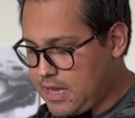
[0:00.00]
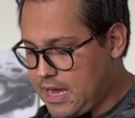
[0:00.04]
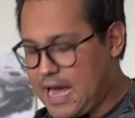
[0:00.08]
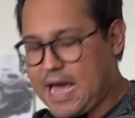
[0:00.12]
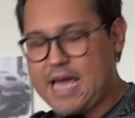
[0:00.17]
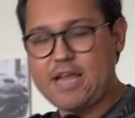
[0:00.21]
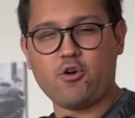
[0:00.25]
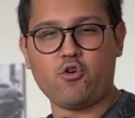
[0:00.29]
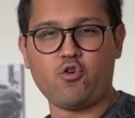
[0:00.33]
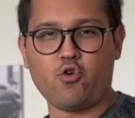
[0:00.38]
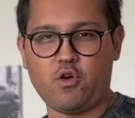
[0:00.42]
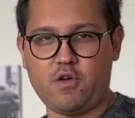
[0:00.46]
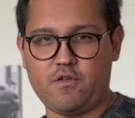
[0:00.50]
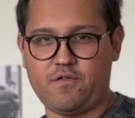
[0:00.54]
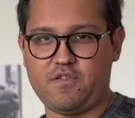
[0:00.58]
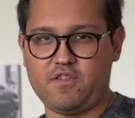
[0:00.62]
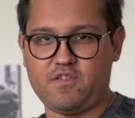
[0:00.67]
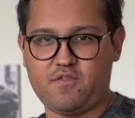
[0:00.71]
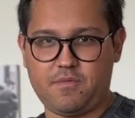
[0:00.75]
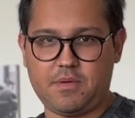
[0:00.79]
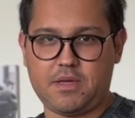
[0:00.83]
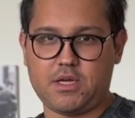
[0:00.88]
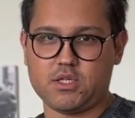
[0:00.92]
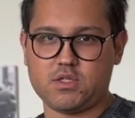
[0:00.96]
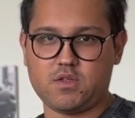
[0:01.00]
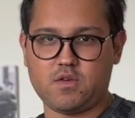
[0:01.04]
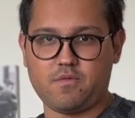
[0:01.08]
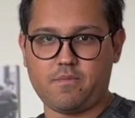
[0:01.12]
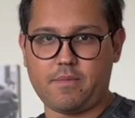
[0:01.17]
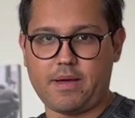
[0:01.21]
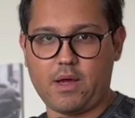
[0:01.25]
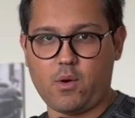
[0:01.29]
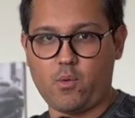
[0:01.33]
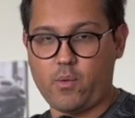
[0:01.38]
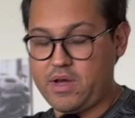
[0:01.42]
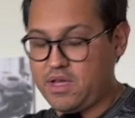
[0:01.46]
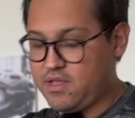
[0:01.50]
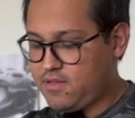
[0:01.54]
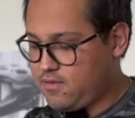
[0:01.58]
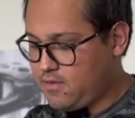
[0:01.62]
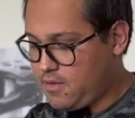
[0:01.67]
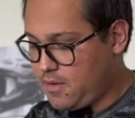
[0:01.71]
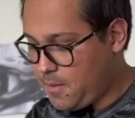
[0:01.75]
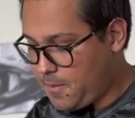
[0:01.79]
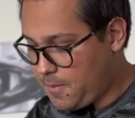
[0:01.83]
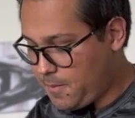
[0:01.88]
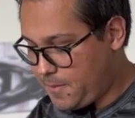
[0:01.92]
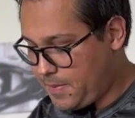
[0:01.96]
I don't know if it's because of my weight,
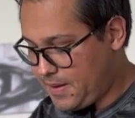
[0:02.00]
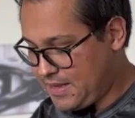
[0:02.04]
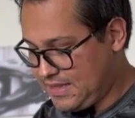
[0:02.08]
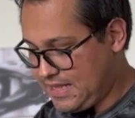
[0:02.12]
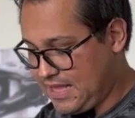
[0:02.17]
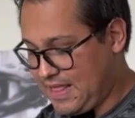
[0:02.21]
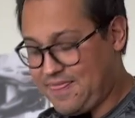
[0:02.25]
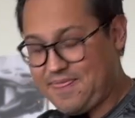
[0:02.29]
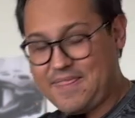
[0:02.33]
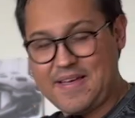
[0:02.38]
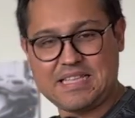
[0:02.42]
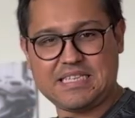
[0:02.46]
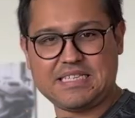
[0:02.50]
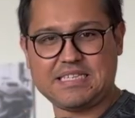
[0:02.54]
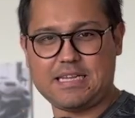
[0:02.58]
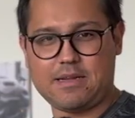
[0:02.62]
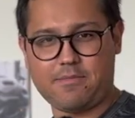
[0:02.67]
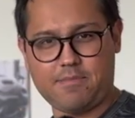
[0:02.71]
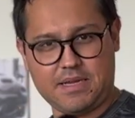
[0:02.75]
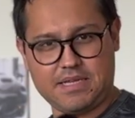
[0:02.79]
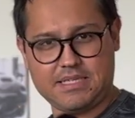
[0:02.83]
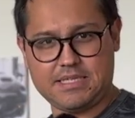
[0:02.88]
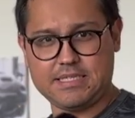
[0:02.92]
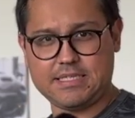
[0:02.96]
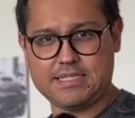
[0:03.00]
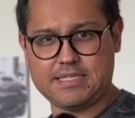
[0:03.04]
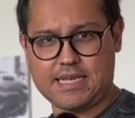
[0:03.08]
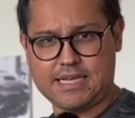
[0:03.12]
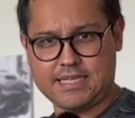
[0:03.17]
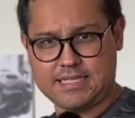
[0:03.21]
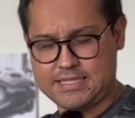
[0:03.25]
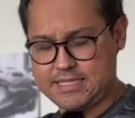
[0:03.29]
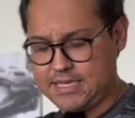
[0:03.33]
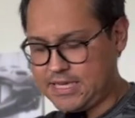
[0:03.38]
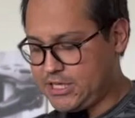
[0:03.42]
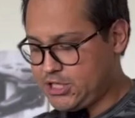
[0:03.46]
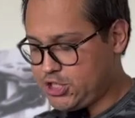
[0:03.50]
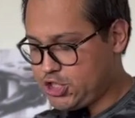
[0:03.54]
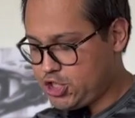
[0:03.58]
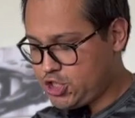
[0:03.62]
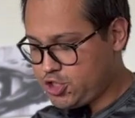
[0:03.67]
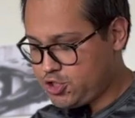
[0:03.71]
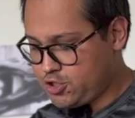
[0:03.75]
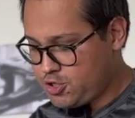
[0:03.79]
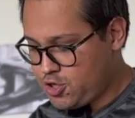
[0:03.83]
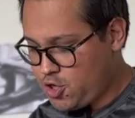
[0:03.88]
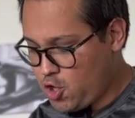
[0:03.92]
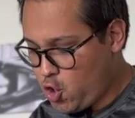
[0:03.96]
but that's an amazing
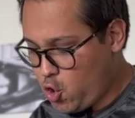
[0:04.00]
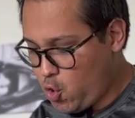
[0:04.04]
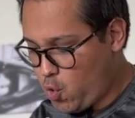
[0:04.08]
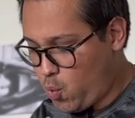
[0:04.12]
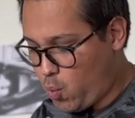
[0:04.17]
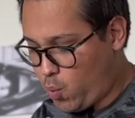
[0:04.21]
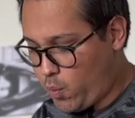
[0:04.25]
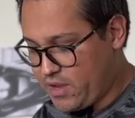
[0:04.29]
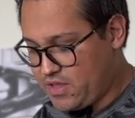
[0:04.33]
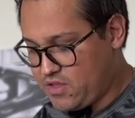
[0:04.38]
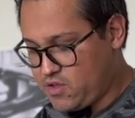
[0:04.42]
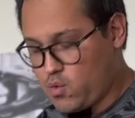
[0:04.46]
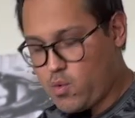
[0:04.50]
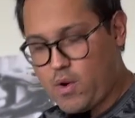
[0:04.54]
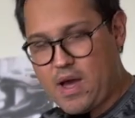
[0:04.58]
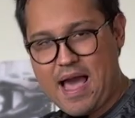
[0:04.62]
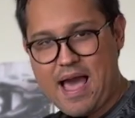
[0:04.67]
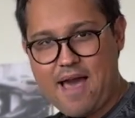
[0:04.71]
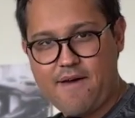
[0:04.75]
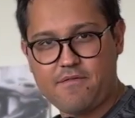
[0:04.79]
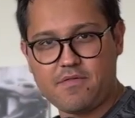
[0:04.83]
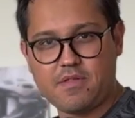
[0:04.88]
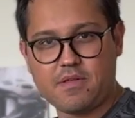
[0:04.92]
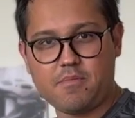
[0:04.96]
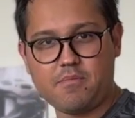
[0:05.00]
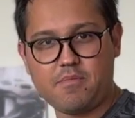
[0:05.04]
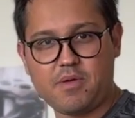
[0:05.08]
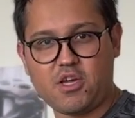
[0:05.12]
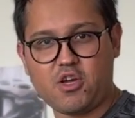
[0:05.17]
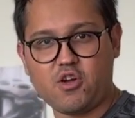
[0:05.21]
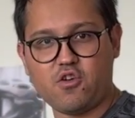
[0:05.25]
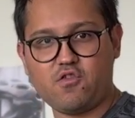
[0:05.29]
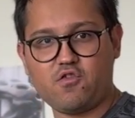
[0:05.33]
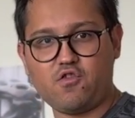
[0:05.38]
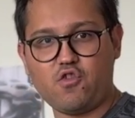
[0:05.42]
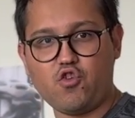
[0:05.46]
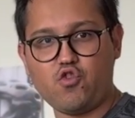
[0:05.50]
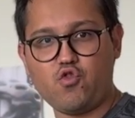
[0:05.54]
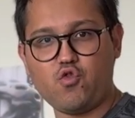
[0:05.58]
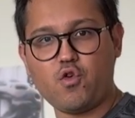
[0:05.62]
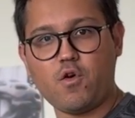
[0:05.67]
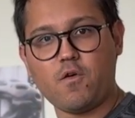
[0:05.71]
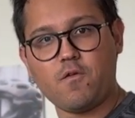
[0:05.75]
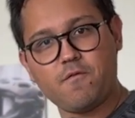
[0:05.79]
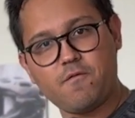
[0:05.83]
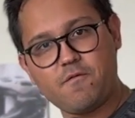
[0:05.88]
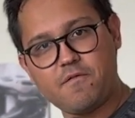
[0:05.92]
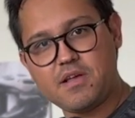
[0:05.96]
sensation when you have them because you
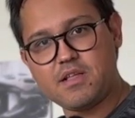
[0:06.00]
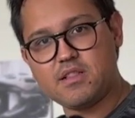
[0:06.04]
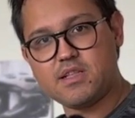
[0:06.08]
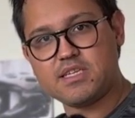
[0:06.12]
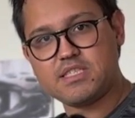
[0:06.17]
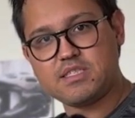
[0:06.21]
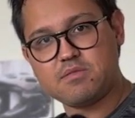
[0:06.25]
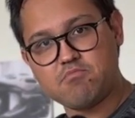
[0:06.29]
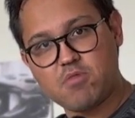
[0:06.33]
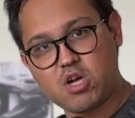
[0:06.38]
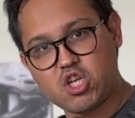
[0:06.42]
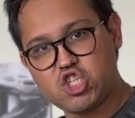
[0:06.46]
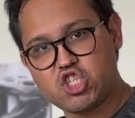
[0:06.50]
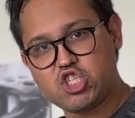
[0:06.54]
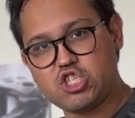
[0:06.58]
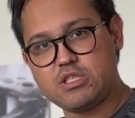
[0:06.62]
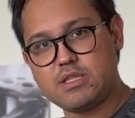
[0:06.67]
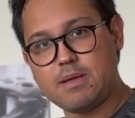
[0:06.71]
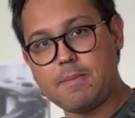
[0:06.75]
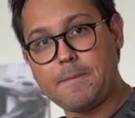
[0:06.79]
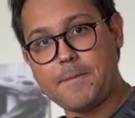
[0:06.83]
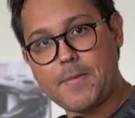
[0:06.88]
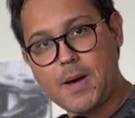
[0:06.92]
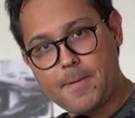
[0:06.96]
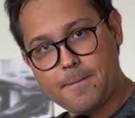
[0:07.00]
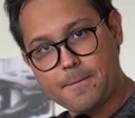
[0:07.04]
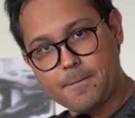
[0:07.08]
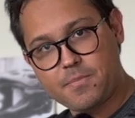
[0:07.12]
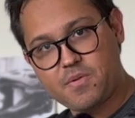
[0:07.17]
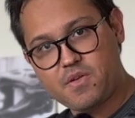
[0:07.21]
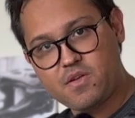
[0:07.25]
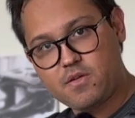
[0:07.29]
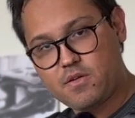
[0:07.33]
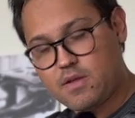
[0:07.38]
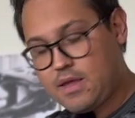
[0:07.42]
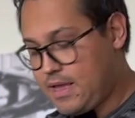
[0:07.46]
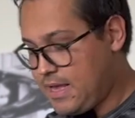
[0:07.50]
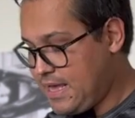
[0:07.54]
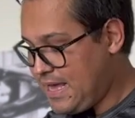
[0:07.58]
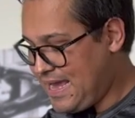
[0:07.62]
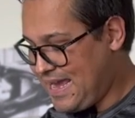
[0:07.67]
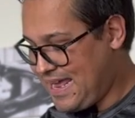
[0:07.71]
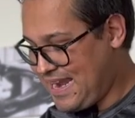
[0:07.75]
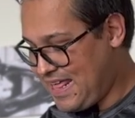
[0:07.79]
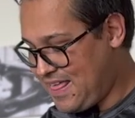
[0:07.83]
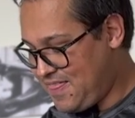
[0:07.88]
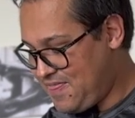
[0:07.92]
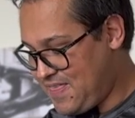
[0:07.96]
don't feel as much the bumps.
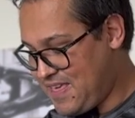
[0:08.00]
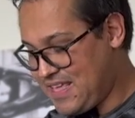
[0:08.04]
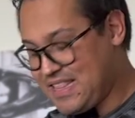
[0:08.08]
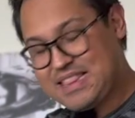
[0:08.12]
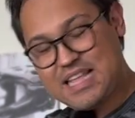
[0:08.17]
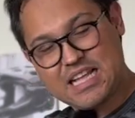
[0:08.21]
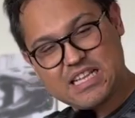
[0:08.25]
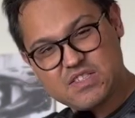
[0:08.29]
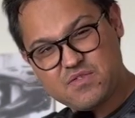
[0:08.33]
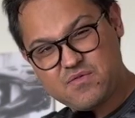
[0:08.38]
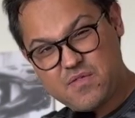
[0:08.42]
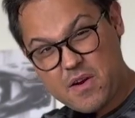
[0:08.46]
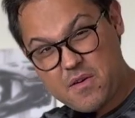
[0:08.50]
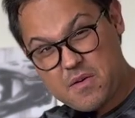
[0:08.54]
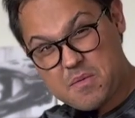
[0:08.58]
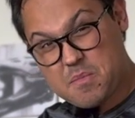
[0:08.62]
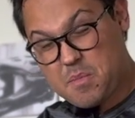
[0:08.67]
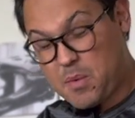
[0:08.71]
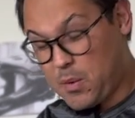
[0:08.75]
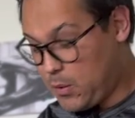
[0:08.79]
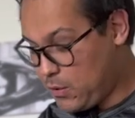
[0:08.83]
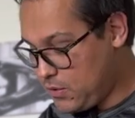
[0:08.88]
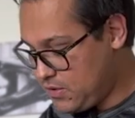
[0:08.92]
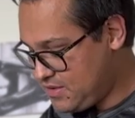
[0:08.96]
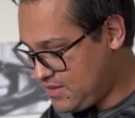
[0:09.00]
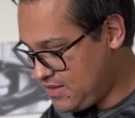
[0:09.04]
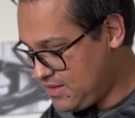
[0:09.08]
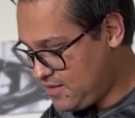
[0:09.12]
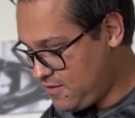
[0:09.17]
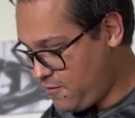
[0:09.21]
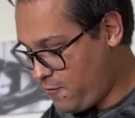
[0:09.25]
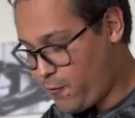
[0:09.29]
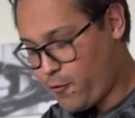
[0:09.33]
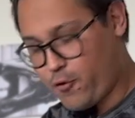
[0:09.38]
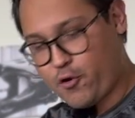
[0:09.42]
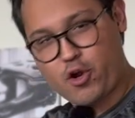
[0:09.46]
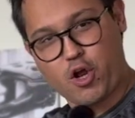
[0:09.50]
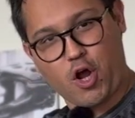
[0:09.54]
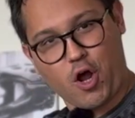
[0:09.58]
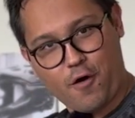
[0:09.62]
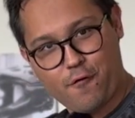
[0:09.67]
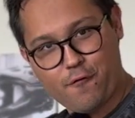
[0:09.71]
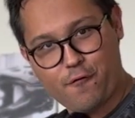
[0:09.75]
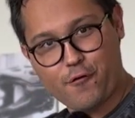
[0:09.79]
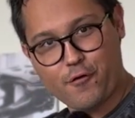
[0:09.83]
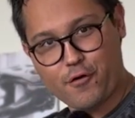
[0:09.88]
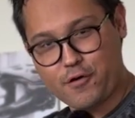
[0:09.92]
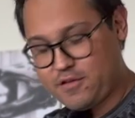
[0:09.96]
And I think that's very important for
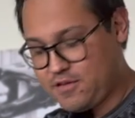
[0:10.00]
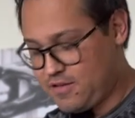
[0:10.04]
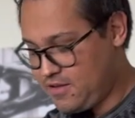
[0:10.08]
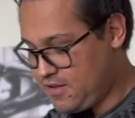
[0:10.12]
comfort.